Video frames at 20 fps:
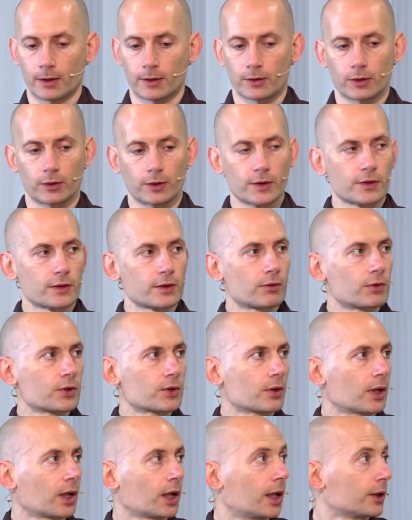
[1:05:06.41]
So this is the
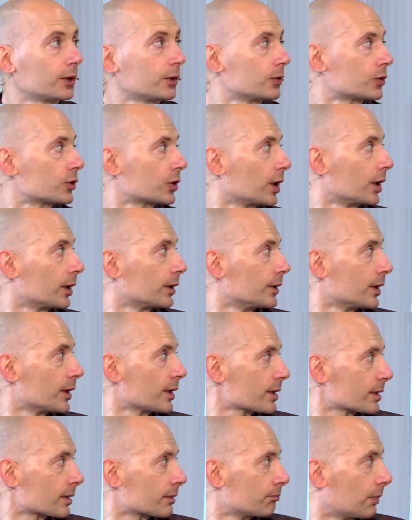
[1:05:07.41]
reason I like to share
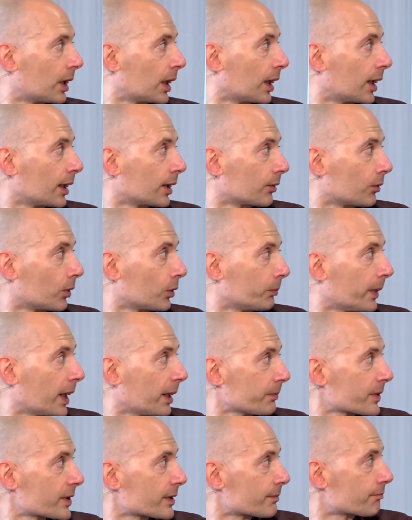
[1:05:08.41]
this. I like
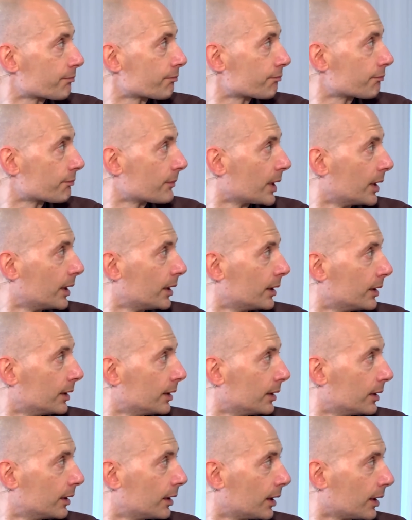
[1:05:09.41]
roadmaps.
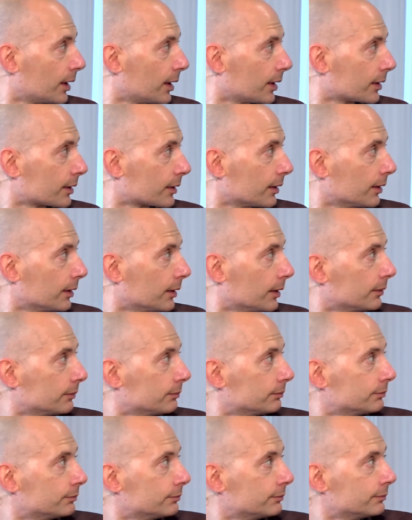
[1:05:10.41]
I like
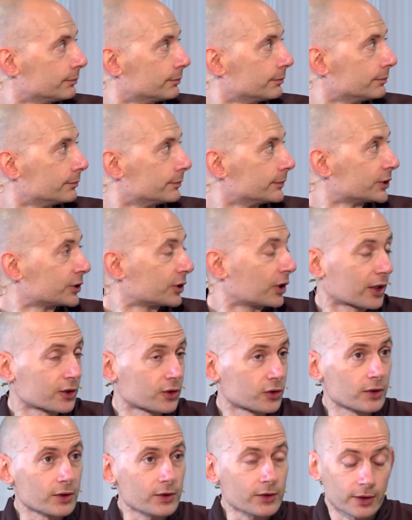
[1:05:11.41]

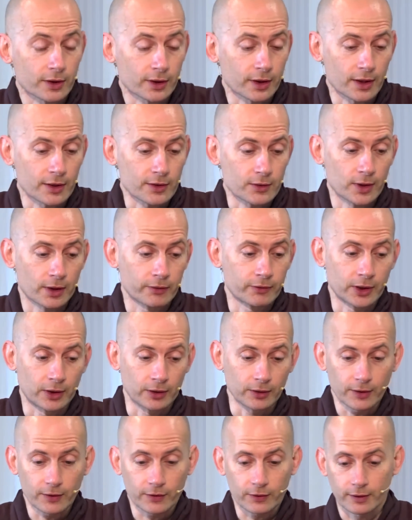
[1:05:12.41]
structures, in case you haven't
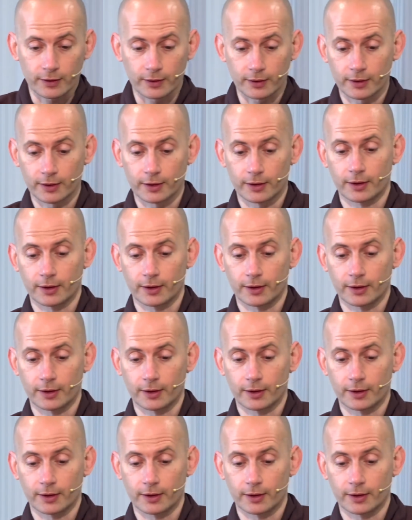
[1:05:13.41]
noticed.